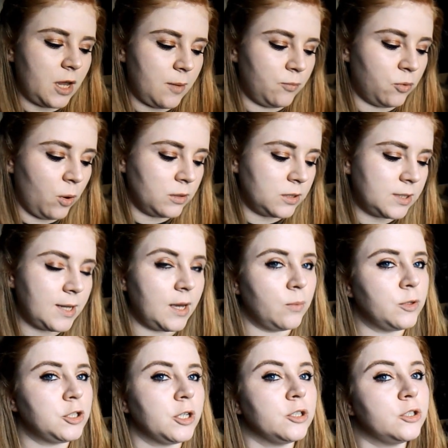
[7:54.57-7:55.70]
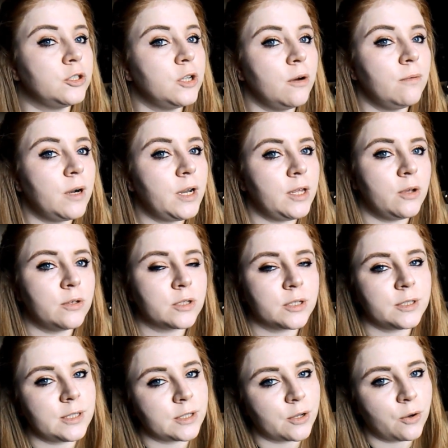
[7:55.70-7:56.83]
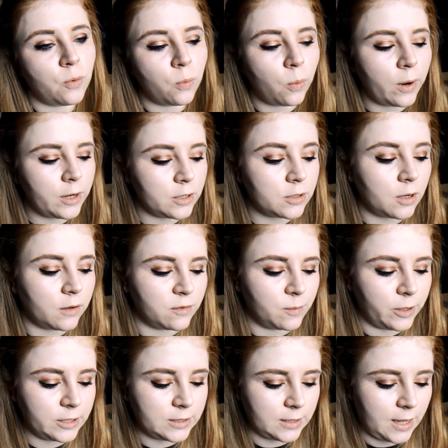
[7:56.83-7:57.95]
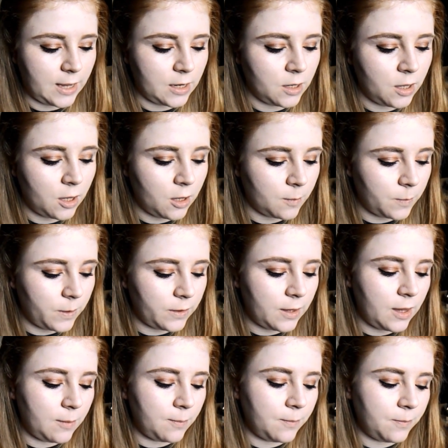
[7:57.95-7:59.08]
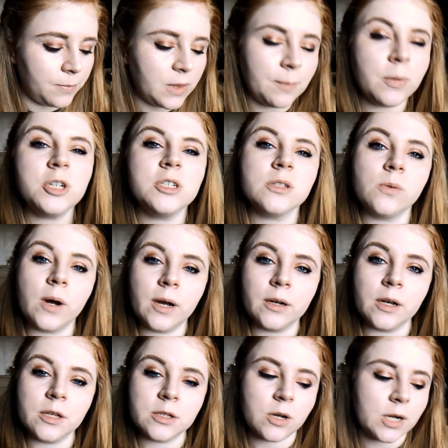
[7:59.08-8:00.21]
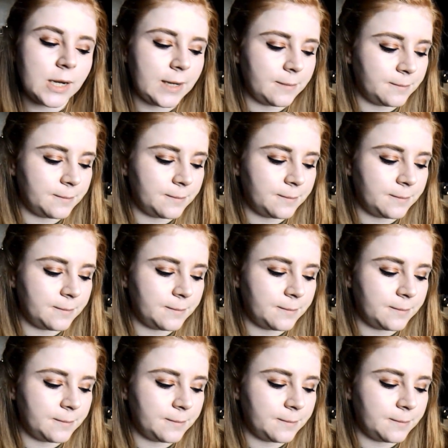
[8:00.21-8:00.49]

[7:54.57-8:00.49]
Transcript: a bronzer, which I don't really use because it's quite dark for my skin, but the blush is quite a nice colour.